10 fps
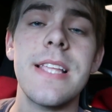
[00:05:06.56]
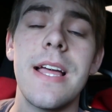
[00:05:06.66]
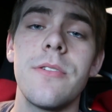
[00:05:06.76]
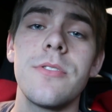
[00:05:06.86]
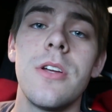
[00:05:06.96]
the
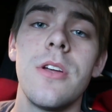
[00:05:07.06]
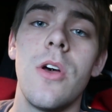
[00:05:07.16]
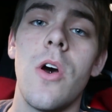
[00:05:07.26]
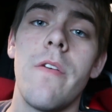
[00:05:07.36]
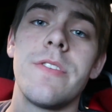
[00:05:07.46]
sound
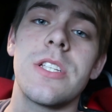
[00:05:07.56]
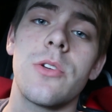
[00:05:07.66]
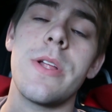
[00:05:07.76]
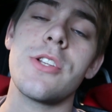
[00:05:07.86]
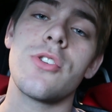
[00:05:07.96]
of a
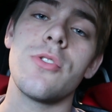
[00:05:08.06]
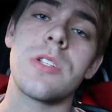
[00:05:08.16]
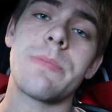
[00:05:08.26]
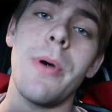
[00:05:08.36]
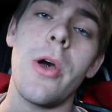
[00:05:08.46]

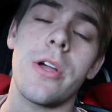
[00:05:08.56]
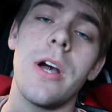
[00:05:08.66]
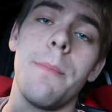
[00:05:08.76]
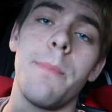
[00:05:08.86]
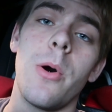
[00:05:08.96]
sequential spur
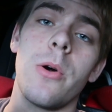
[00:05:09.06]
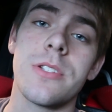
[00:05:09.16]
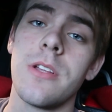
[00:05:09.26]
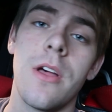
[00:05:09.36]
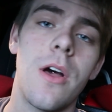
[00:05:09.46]
cut
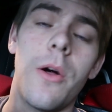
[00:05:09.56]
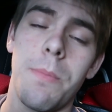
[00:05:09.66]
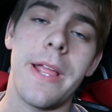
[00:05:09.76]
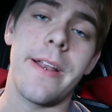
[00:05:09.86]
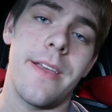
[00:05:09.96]
box.
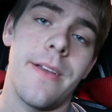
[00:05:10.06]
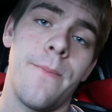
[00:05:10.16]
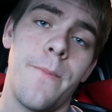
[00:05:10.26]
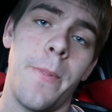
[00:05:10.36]
I'll play it now.